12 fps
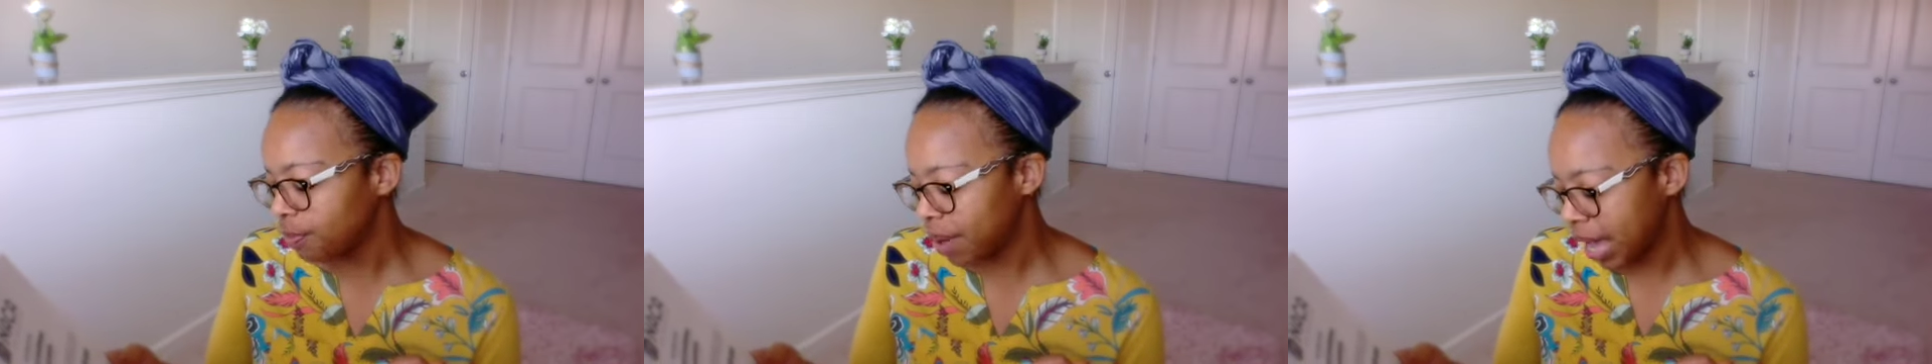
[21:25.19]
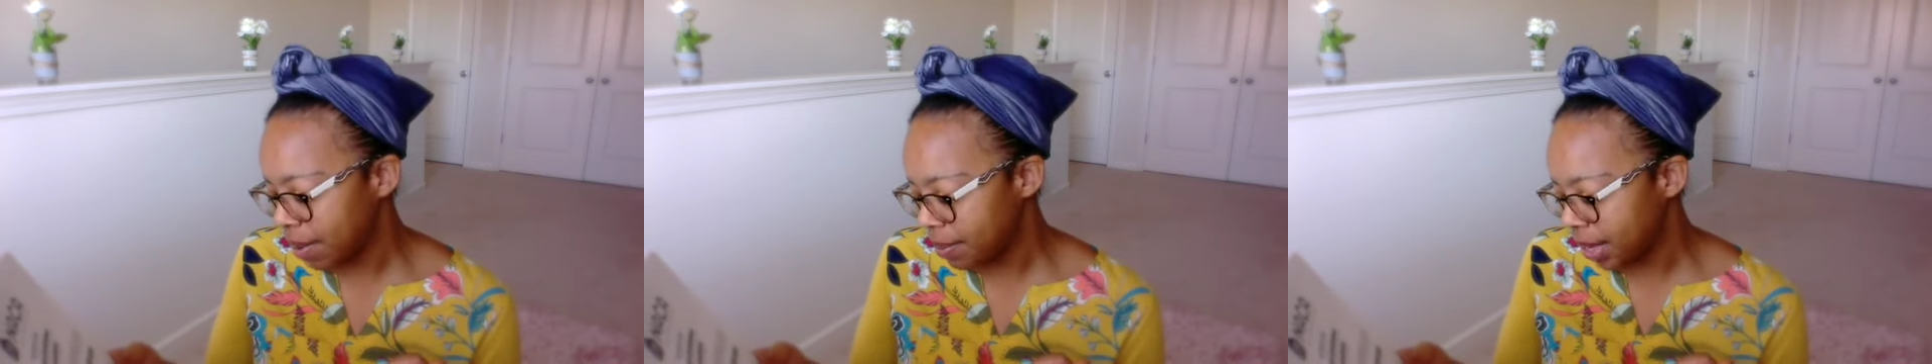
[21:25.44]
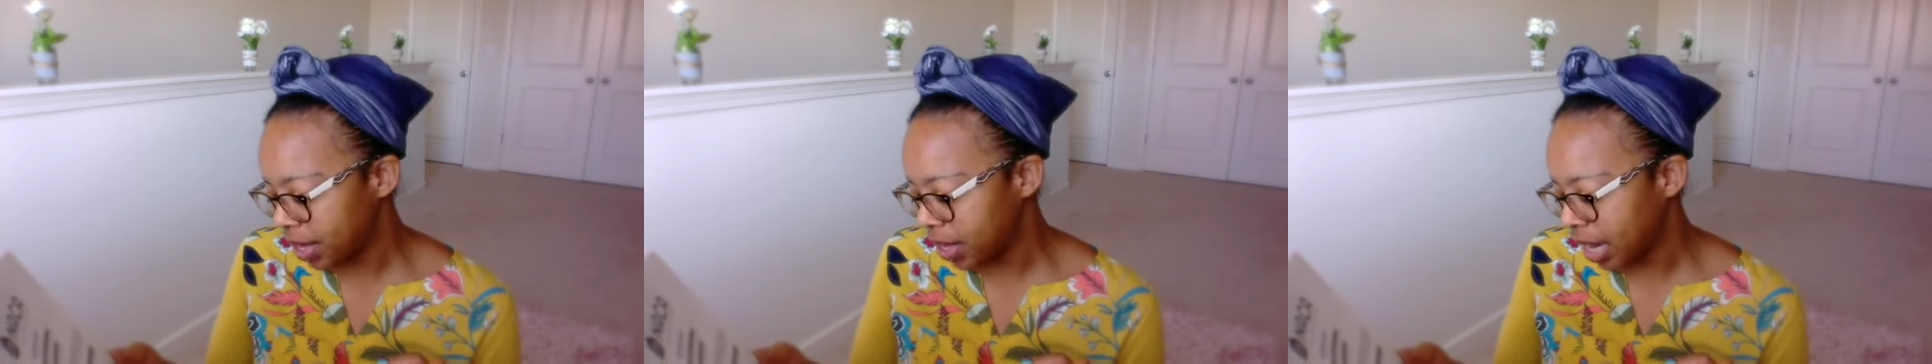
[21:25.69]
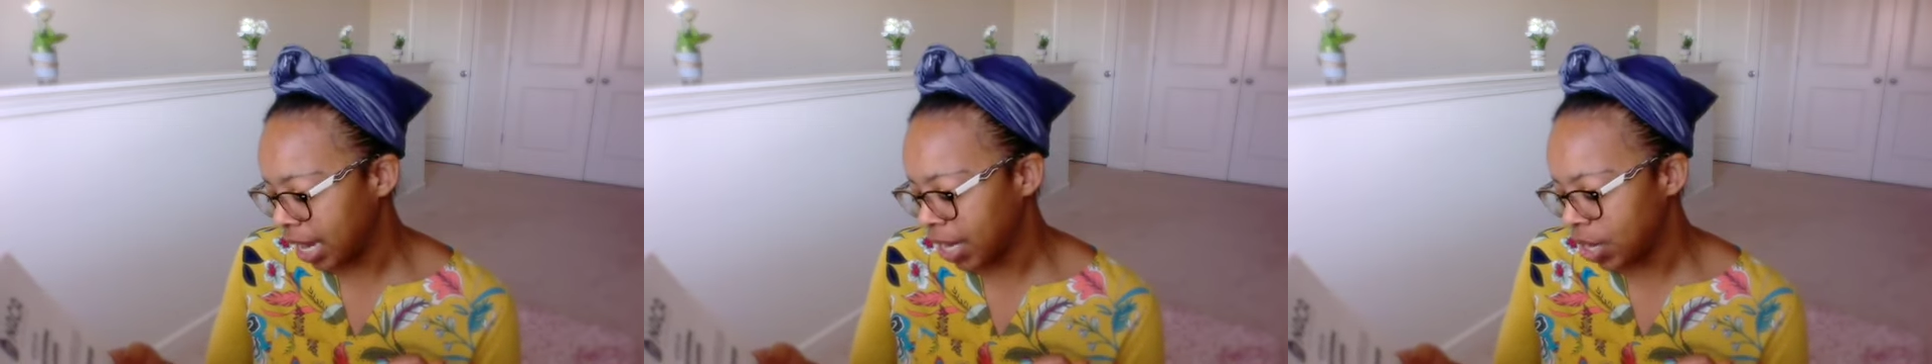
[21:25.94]
payment
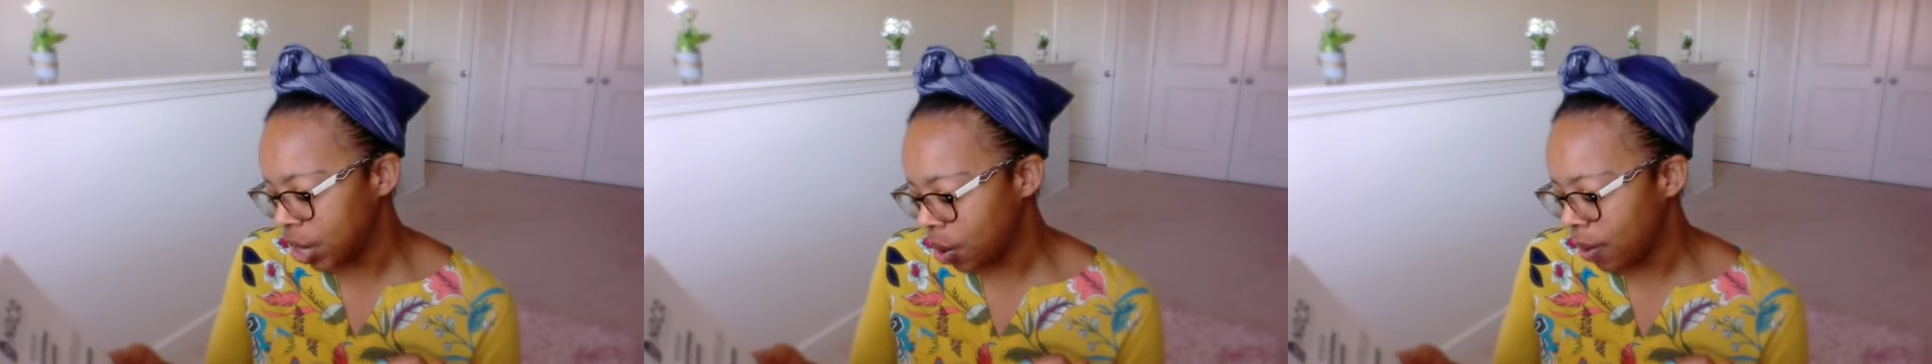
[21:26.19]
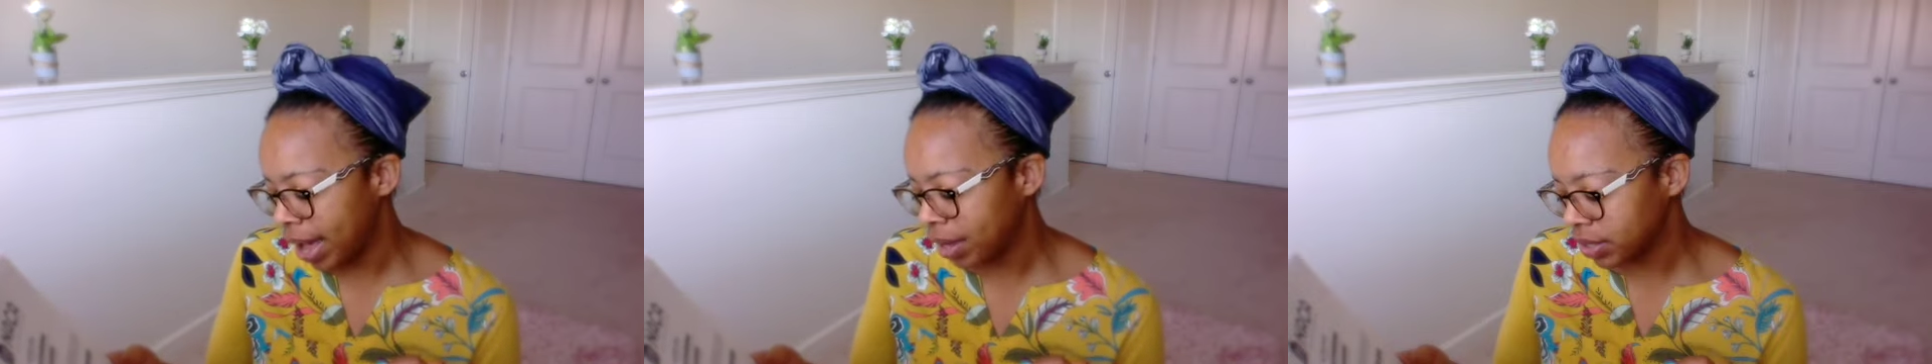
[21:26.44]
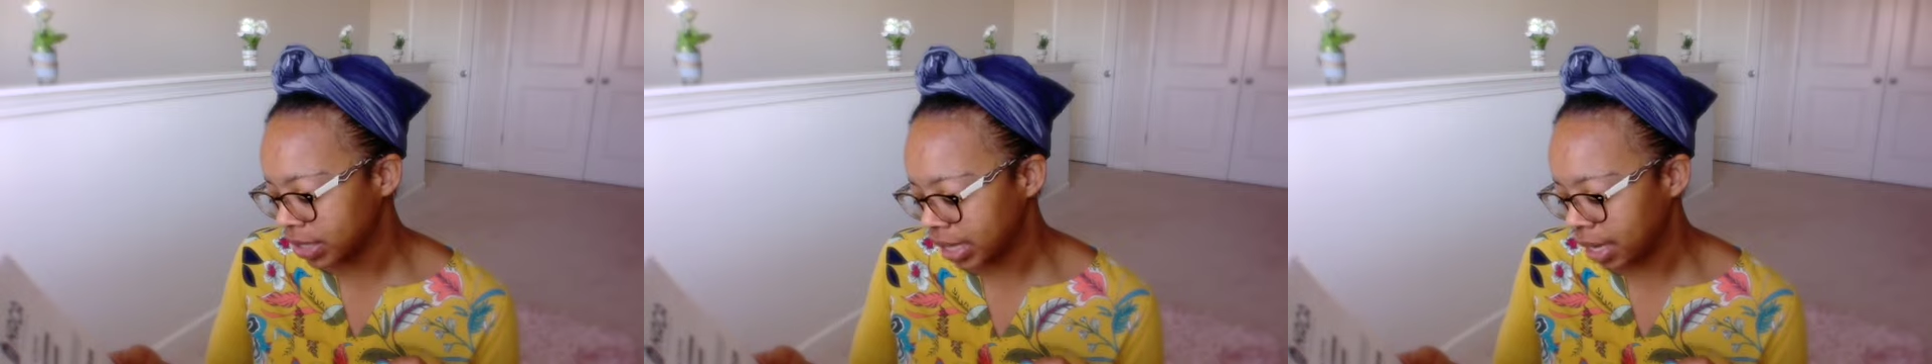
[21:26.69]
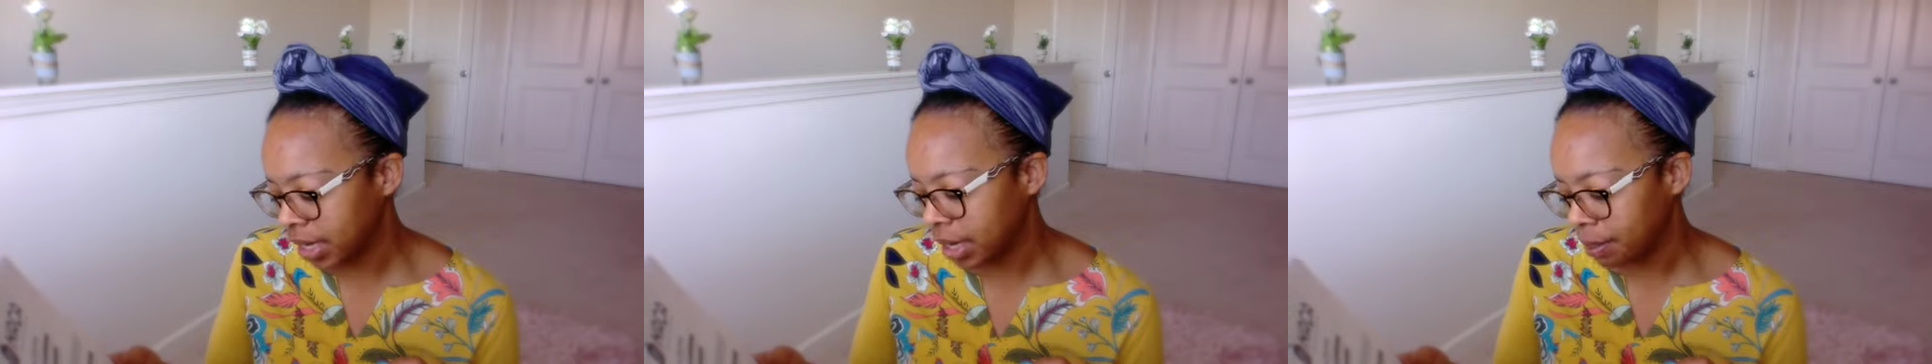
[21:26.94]
and no
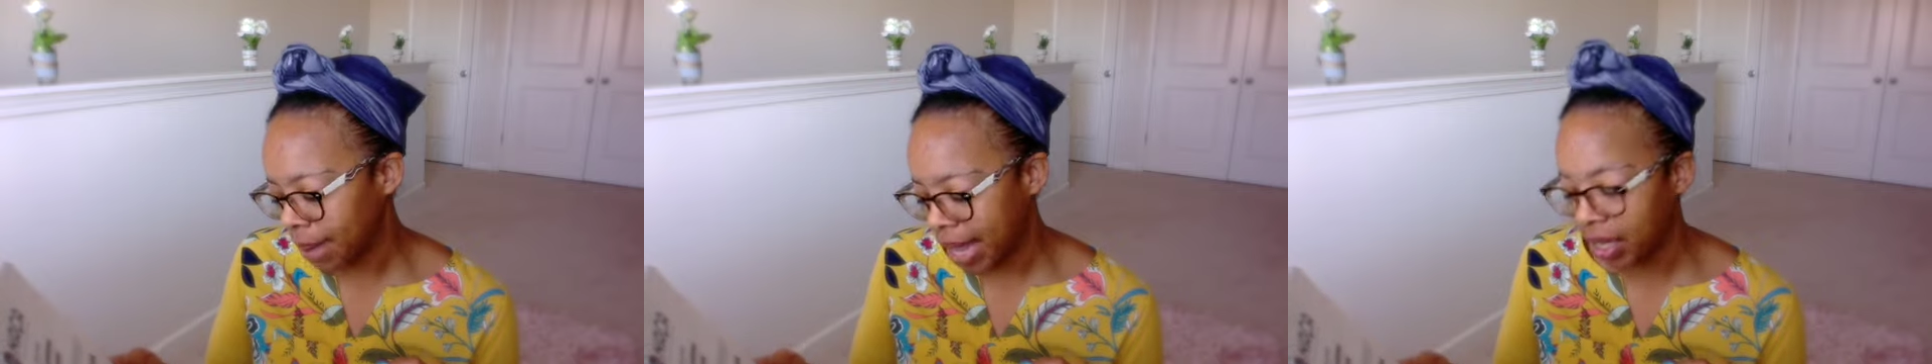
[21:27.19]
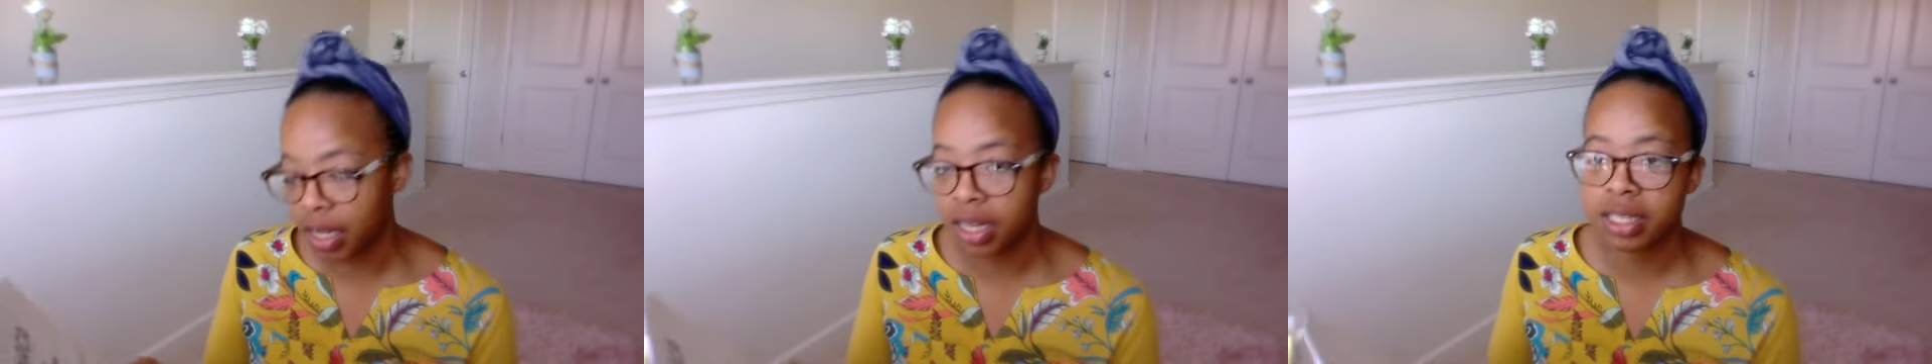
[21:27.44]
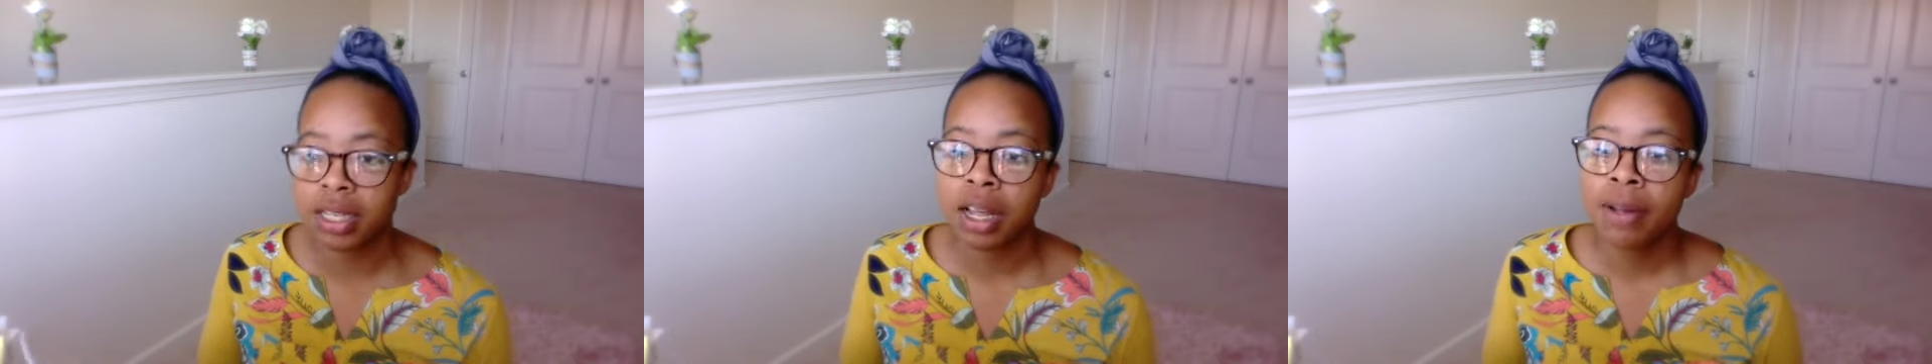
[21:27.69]
outstanding balance.